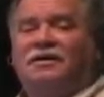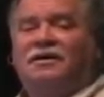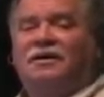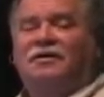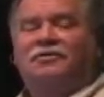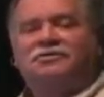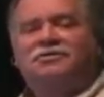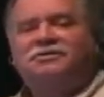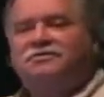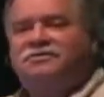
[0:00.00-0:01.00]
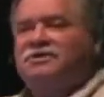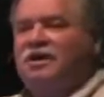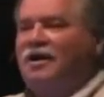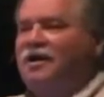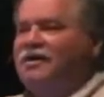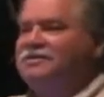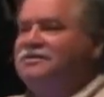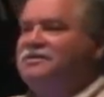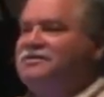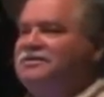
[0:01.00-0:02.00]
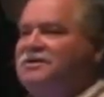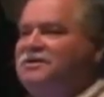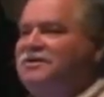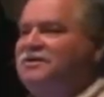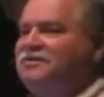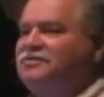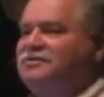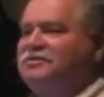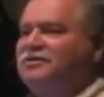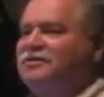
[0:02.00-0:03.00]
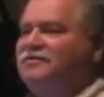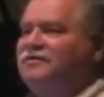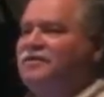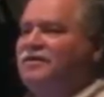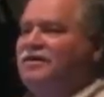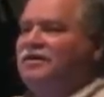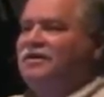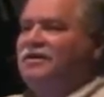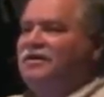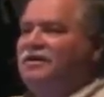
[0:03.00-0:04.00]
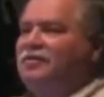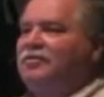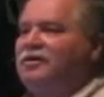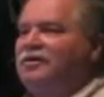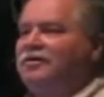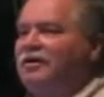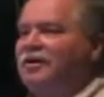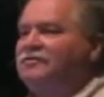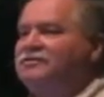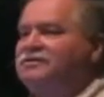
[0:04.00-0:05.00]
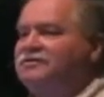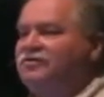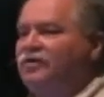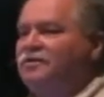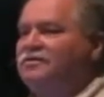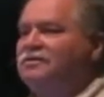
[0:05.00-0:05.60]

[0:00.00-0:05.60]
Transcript: I looked into his eyes to see, and sure enough, he really thought I was his friend.